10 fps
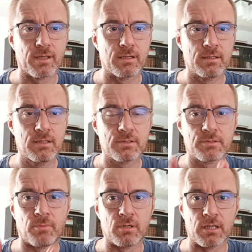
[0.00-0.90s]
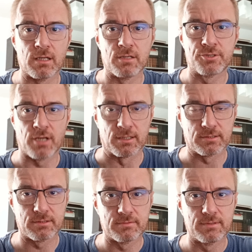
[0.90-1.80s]
in the smaller
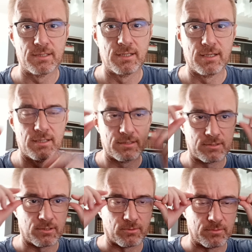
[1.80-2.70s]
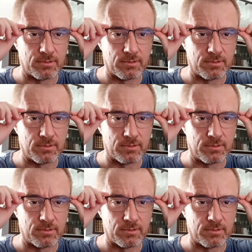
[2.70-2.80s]
chunks. So,